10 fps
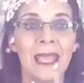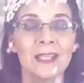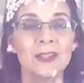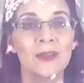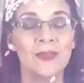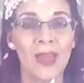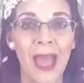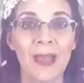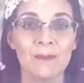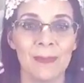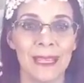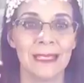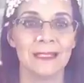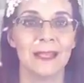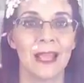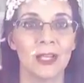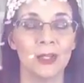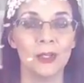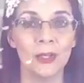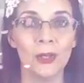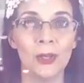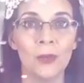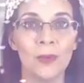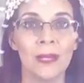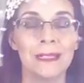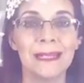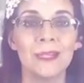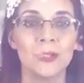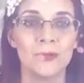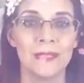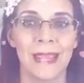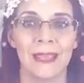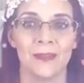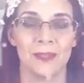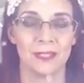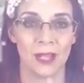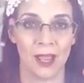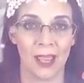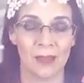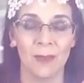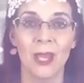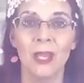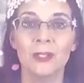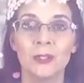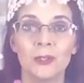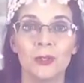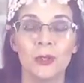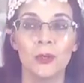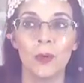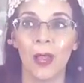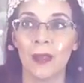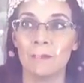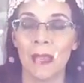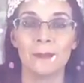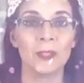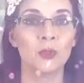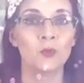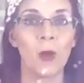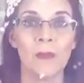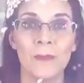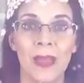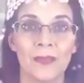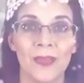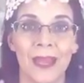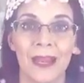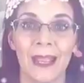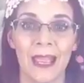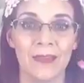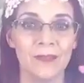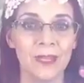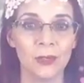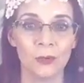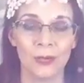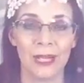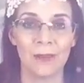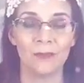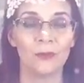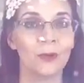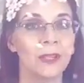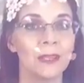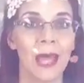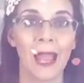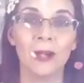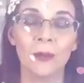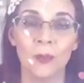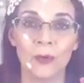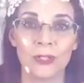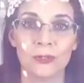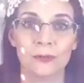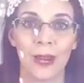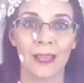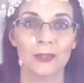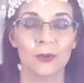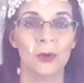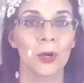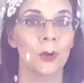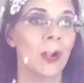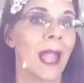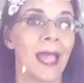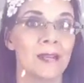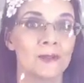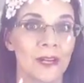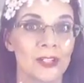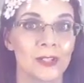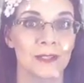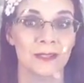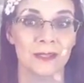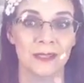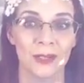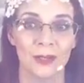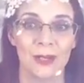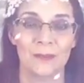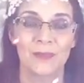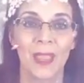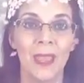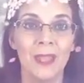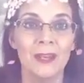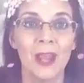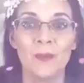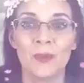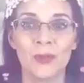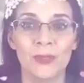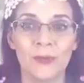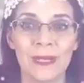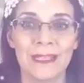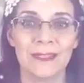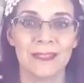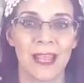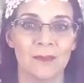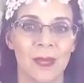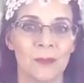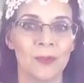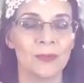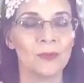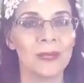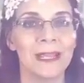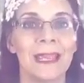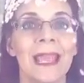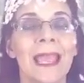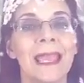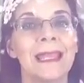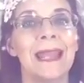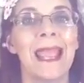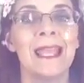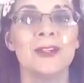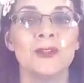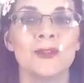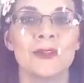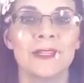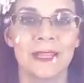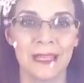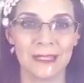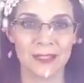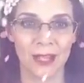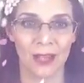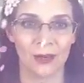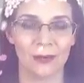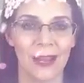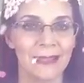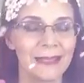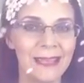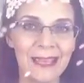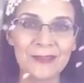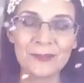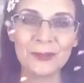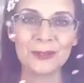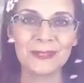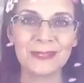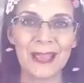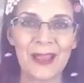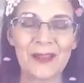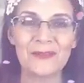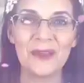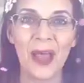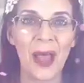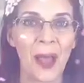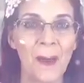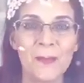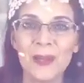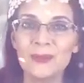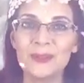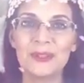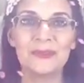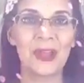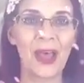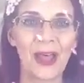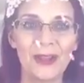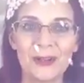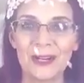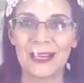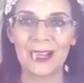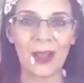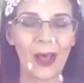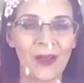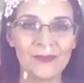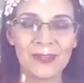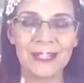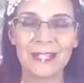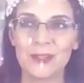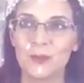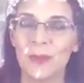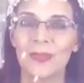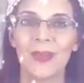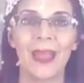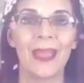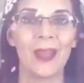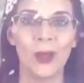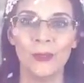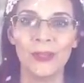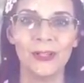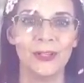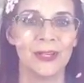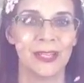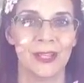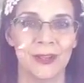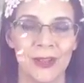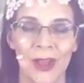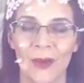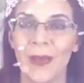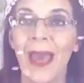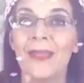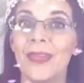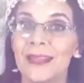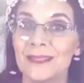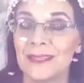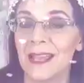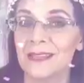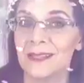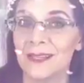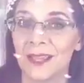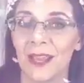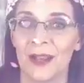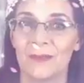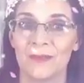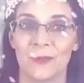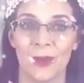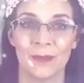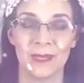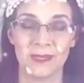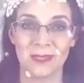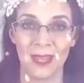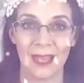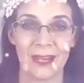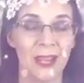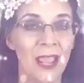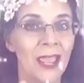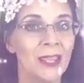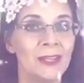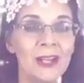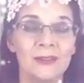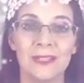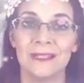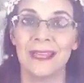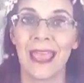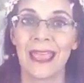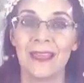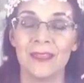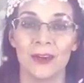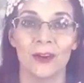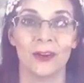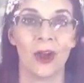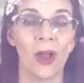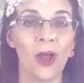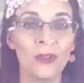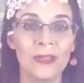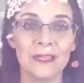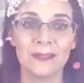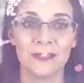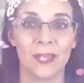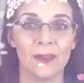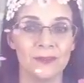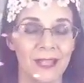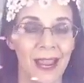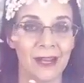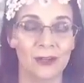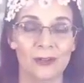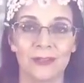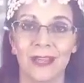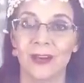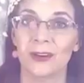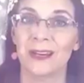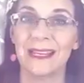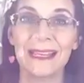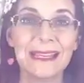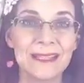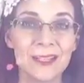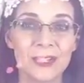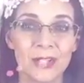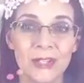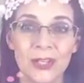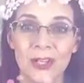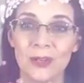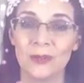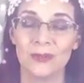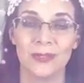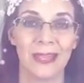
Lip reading: And so that means that you need to take the time to maybe swap out that heavy cream for a lighter moisturizer or hydration serum. Step number 3, enhance your skin tone. Give yourself a boost of color and confidence with a healthy looking glow that doesn't come from the sun. You know, today there are all these self-tanners that are easy to use.